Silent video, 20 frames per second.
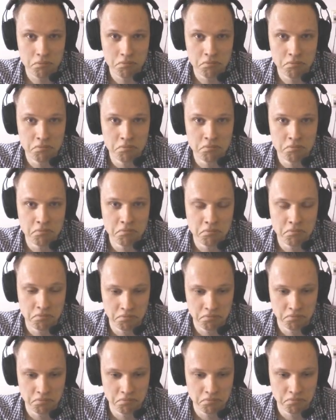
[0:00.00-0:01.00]

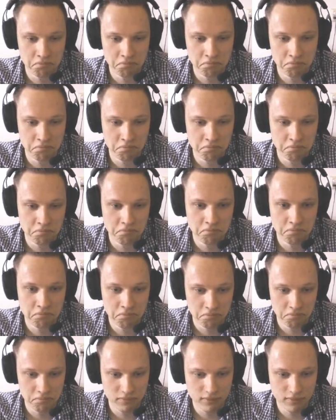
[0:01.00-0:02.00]

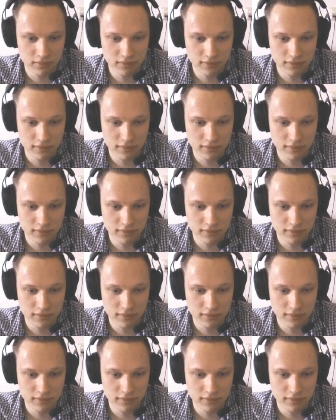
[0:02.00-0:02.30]
Nothing is said.